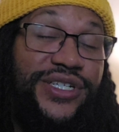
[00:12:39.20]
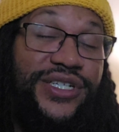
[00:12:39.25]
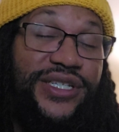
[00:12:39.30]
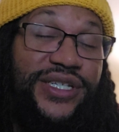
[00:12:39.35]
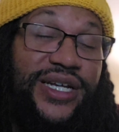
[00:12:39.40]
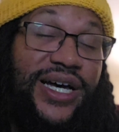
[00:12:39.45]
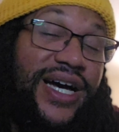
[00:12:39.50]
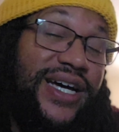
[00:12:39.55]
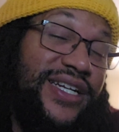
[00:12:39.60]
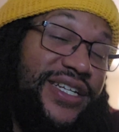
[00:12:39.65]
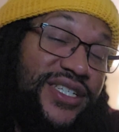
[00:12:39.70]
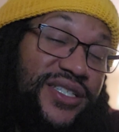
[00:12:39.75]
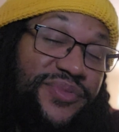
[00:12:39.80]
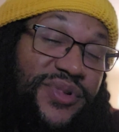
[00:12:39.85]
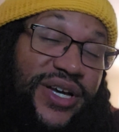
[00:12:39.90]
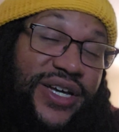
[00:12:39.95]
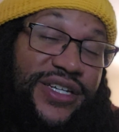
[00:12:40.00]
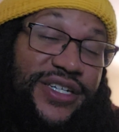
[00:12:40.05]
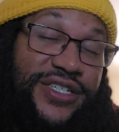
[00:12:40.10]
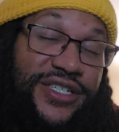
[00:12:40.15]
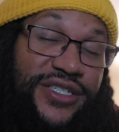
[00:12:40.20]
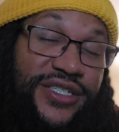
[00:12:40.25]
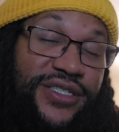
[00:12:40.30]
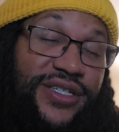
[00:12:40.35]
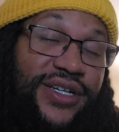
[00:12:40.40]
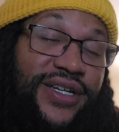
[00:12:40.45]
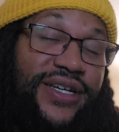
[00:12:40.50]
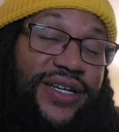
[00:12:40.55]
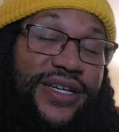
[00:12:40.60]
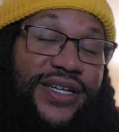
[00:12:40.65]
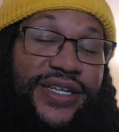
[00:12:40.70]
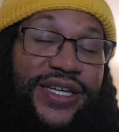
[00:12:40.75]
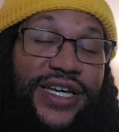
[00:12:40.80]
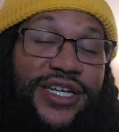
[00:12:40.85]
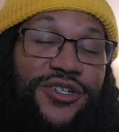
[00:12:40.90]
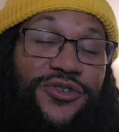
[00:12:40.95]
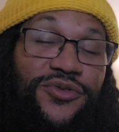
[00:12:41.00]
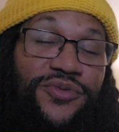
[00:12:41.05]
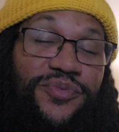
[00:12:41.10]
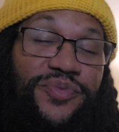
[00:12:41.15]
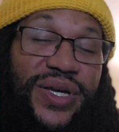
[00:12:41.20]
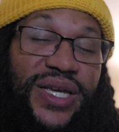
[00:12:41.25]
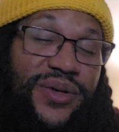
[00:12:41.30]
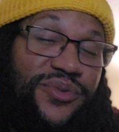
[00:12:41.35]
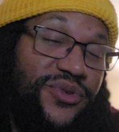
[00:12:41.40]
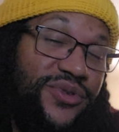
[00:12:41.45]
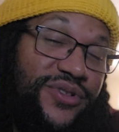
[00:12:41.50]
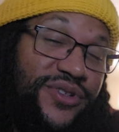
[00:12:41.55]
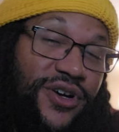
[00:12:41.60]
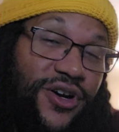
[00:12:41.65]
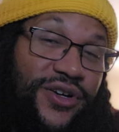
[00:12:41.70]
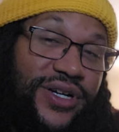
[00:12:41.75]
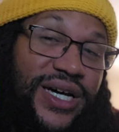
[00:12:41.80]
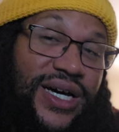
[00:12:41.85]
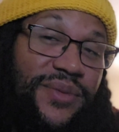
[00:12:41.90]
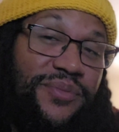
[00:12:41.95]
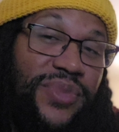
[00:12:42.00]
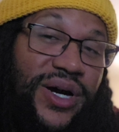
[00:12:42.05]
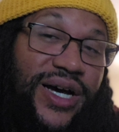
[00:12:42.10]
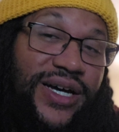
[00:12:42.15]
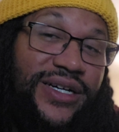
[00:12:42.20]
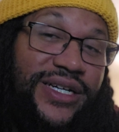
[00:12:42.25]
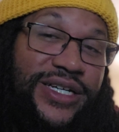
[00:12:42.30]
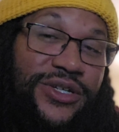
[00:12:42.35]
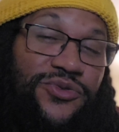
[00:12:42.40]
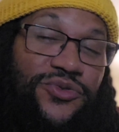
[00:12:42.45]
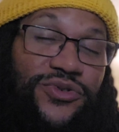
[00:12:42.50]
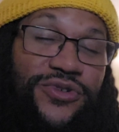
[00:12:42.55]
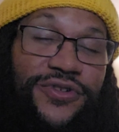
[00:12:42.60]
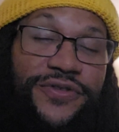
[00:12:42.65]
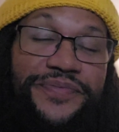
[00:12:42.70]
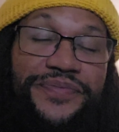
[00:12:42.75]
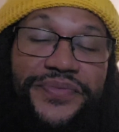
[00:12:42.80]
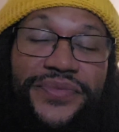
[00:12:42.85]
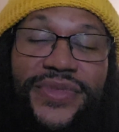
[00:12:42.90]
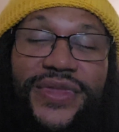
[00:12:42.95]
is nine in Spanish, in case you people are not bilingual.